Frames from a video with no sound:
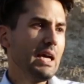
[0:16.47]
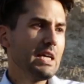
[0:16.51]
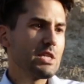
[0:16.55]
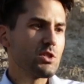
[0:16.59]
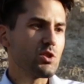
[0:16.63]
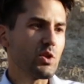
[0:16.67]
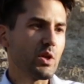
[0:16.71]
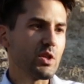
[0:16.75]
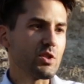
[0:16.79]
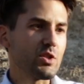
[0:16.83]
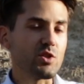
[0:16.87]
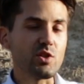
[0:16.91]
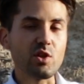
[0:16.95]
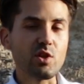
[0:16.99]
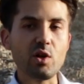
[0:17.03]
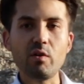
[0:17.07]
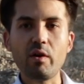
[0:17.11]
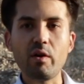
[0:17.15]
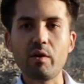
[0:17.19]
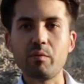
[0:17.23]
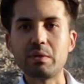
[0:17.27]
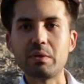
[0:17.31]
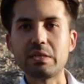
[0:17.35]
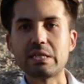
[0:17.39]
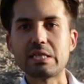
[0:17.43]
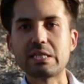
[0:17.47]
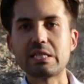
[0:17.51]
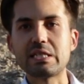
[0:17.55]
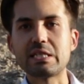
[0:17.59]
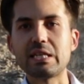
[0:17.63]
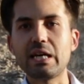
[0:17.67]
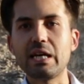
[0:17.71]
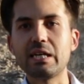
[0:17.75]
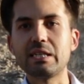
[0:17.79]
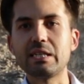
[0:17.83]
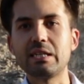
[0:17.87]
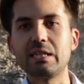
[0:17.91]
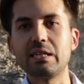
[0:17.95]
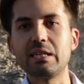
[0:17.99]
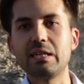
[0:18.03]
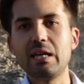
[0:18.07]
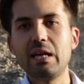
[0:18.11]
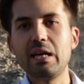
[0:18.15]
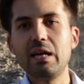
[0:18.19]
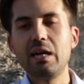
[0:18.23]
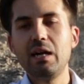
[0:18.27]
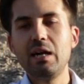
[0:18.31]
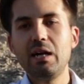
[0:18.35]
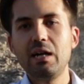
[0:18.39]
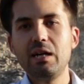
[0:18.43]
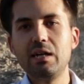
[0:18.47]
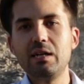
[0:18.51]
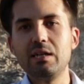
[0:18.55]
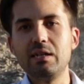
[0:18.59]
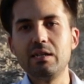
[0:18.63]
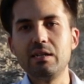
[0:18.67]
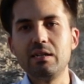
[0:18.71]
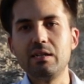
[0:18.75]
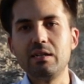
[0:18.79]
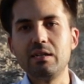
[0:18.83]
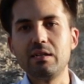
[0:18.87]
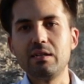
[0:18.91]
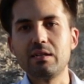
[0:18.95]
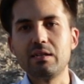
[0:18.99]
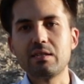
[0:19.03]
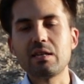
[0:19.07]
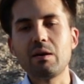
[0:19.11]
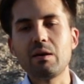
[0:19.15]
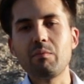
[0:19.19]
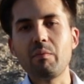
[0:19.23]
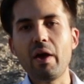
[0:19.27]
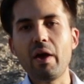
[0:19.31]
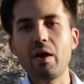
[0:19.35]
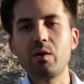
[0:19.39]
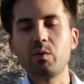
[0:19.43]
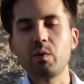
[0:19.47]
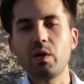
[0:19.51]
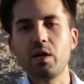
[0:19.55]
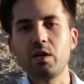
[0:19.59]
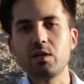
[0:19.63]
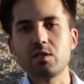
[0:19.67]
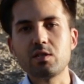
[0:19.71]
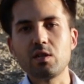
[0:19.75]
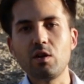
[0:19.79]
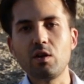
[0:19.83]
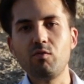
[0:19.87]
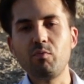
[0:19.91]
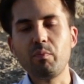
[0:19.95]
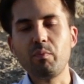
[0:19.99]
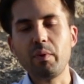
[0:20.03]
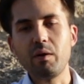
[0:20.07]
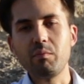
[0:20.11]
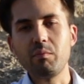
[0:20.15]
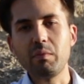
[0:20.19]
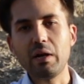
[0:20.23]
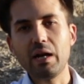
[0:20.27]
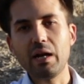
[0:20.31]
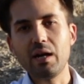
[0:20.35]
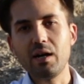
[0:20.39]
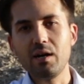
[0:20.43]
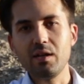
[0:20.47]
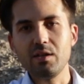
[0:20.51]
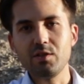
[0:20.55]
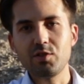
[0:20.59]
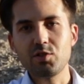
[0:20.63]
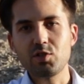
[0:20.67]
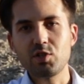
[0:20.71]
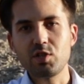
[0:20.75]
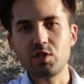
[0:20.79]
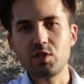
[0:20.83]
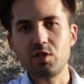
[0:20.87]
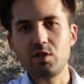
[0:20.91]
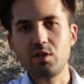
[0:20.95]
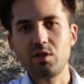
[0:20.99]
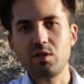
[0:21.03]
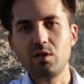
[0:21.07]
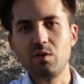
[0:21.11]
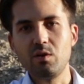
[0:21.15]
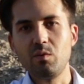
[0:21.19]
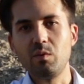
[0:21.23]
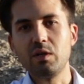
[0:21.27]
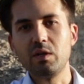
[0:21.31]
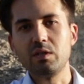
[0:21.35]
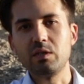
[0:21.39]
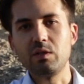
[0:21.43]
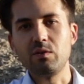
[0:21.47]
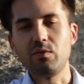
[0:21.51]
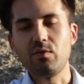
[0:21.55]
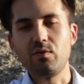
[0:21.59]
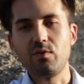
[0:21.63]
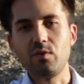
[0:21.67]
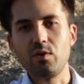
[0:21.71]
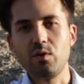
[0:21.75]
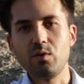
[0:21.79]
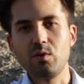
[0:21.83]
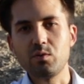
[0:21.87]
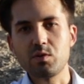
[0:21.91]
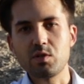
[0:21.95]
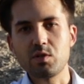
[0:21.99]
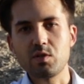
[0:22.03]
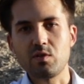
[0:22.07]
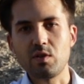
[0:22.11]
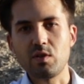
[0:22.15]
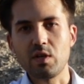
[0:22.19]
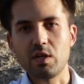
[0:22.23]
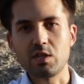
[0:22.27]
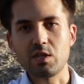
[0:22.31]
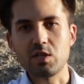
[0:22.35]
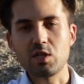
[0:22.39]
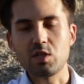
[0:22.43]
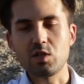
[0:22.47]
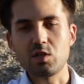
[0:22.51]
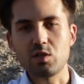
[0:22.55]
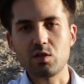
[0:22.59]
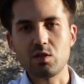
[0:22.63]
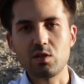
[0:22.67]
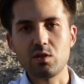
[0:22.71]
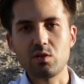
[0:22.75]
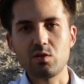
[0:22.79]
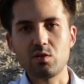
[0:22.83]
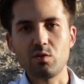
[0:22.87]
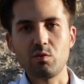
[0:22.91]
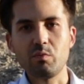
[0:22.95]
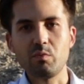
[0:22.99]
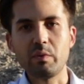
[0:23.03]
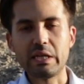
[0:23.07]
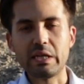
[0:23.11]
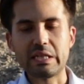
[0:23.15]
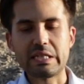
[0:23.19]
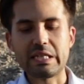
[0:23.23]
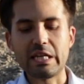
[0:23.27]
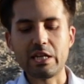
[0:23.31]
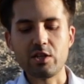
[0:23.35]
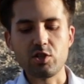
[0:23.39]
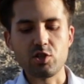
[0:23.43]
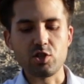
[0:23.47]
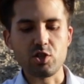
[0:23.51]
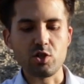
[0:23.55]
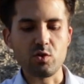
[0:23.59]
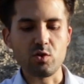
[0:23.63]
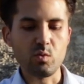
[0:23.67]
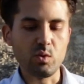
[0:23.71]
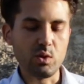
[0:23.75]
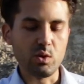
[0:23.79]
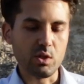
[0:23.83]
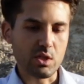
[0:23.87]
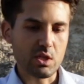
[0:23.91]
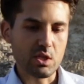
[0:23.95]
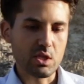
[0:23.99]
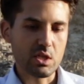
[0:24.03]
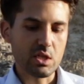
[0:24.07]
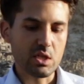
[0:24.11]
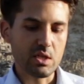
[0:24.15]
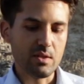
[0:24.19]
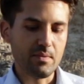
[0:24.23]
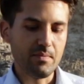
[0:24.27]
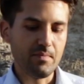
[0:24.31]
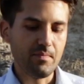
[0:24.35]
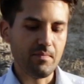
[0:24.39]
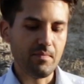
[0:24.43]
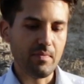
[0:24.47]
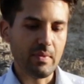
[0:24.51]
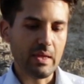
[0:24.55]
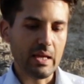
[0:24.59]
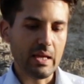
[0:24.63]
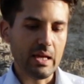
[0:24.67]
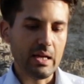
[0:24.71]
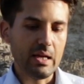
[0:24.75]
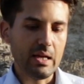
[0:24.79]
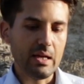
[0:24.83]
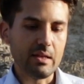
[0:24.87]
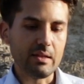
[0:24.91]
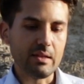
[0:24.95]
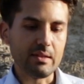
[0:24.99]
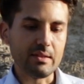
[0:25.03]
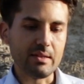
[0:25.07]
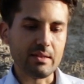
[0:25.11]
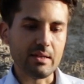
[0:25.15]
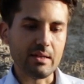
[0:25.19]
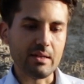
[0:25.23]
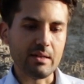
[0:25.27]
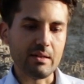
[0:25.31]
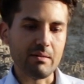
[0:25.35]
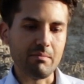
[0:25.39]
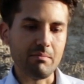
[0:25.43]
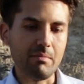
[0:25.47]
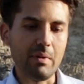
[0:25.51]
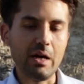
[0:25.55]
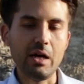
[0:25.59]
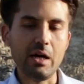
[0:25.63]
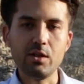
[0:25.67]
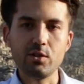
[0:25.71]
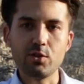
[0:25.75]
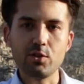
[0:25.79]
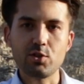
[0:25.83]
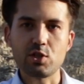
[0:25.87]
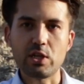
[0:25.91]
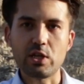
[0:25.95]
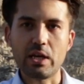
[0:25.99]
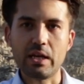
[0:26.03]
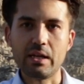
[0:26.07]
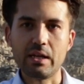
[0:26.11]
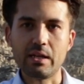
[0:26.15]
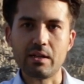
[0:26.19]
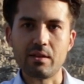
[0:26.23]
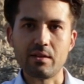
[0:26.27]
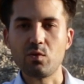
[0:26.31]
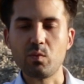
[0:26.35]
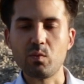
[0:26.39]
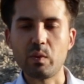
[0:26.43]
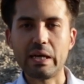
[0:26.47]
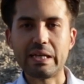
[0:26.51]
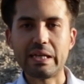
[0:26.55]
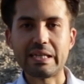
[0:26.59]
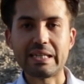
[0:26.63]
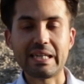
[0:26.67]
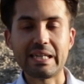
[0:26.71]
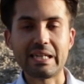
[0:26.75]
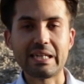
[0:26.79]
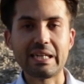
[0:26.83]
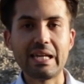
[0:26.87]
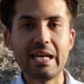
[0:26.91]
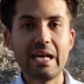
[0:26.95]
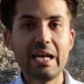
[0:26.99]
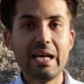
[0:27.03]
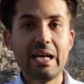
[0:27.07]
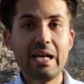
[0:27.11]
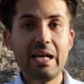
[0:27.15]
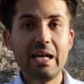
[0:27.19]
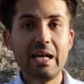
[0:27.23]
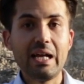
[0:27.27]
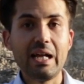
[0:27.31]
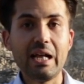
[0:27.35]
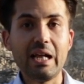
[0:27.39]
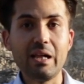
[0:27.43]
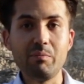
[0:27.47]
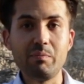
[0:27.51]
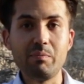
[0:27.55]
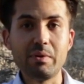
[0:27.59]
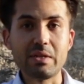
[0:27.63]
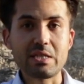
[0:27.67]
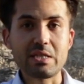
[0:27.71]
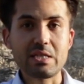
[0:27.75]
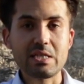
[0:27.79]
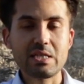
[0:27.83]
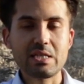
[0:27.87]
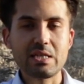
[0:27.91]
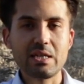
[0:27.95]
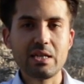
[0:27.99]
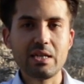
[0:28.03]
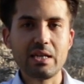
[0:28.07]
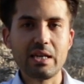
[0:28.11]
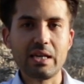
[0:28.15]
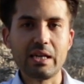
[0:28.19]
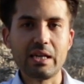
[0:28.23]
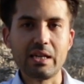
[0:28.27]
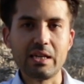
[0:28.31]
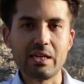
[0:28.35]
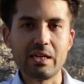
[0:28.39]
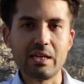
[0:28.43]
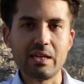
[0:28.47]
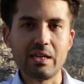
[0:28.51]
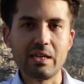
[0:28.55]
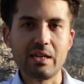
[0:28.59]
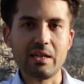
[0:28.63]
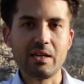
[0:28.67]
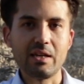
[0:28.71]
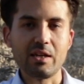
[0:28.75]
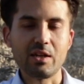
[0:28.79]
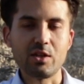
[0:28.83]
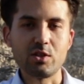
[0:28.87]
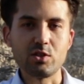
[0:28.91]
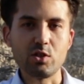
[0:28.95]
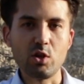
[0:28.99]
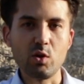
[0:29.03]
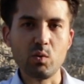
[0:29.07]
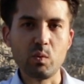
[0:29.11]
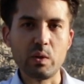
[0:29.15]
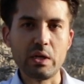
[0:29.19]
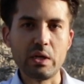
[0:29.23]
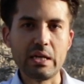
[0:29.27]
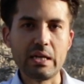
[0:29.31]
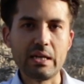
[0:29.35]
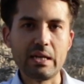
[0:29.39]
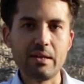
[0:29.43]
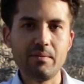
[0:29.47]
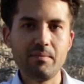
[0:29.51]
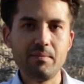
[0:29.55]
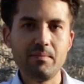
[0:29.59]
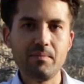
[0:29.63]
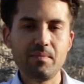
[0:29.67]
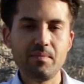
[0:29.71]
So as you know, I've been studying some areas of permaculture. One of those that took my attention was the mulch and the way it can help us in growing